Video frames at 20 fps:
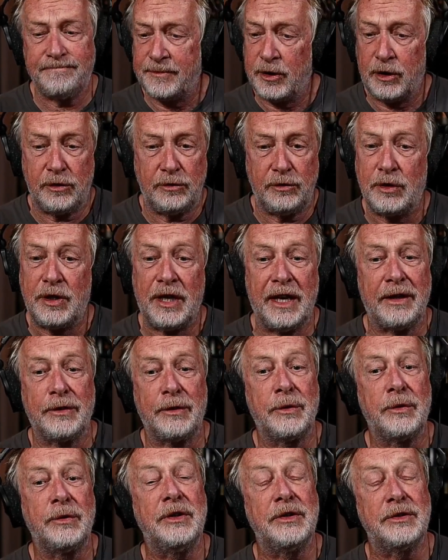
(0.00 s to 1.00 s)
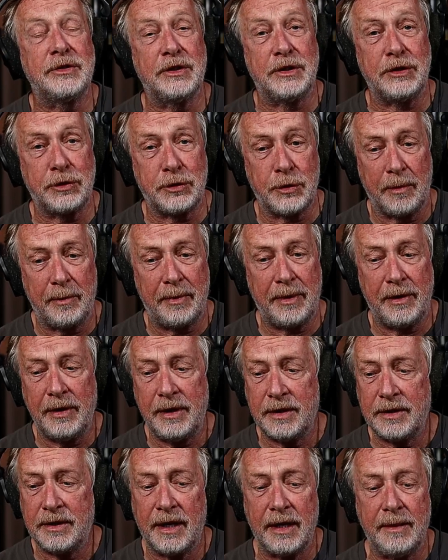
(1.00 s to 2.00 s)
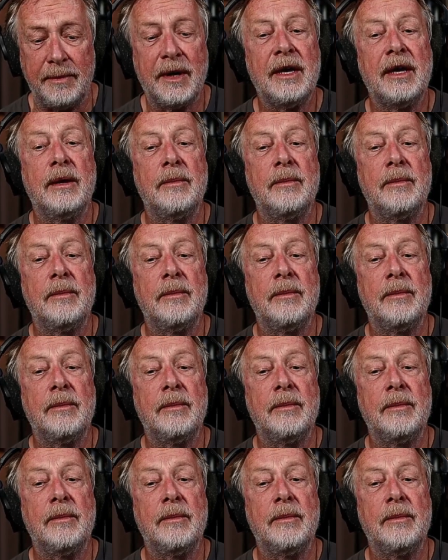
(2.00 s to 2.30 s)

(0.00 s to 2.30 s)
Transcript: You can't learn this in a short period of time.